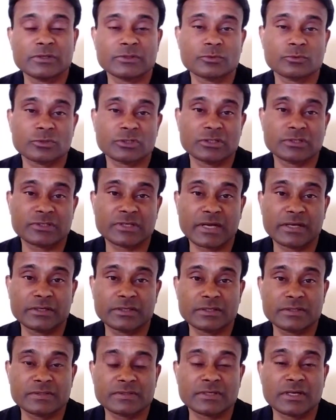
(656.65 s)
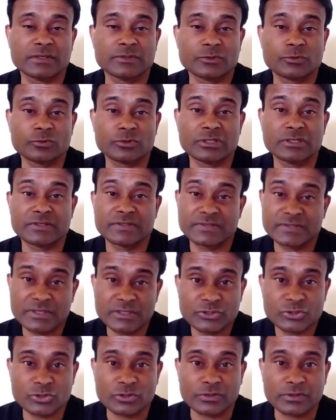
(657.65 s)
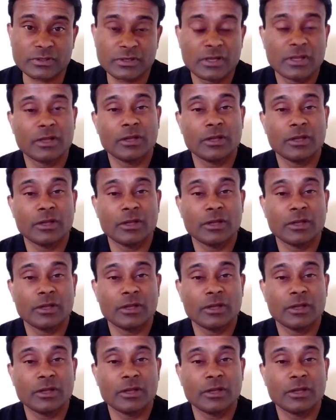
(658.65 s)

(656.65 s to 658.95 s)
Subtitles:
a social scientist and social researcher,